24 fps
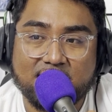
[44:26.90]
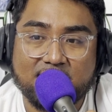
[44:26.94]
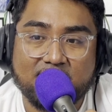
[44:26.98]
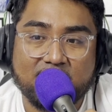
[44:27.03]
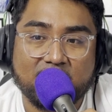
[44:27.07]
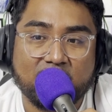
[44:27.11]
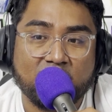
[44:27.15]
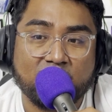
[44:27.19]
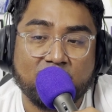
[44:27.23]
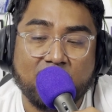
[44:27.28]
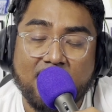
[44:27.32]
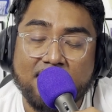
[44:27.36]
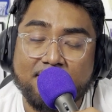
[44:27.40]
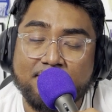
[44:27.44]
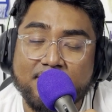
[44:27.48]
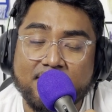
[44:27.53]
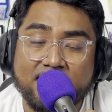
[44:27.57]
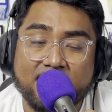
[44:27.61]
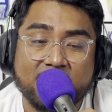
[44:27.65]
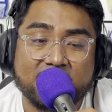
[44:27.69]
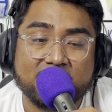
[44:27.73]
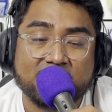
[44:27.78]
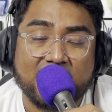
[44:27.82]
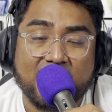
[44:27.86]
you might
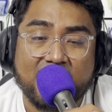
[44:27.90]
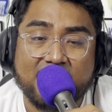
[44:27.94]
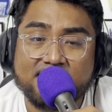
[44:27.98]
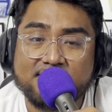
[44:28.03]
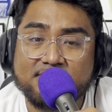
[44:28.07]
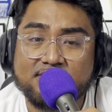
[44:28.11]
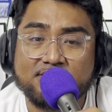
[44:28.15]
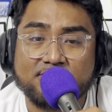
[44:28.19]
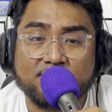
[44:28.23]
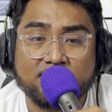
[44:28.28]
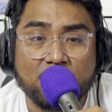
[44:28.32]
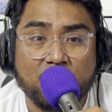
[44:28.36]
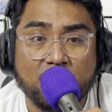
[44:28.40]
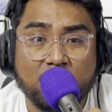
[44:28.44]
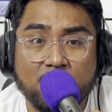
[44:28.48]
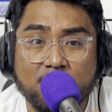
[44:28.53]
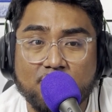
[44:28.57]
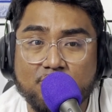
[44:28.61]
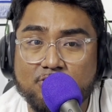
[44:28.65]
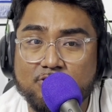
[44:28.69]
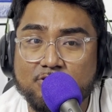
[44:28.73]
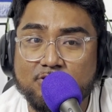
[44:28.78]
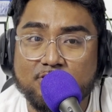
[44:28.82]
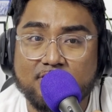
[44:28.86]
be enticed to
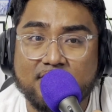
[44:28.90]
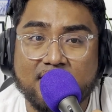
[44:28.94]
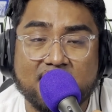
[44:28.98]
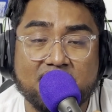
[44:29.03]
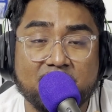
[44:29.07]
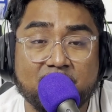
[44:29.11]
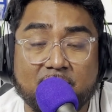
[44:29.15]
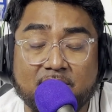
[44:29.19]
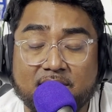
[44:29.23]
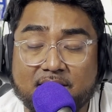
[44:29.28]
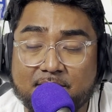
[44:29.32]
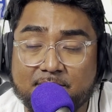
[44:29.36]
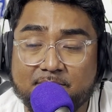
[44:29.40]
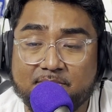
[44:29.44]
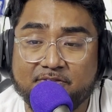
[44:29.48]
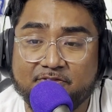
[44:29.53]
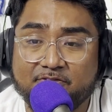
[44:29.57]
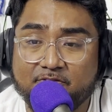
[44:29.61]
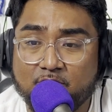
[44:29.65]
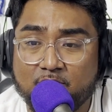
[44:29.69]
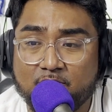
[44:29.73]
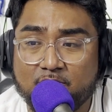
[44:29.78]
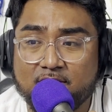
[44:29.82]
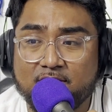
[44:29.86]
go get a bucket
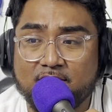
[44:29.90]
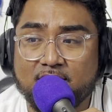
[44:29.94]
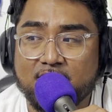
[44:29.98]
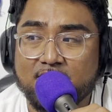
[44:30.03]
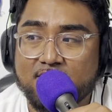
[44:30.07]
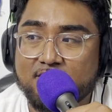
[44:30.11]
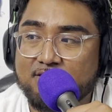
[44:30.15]
before.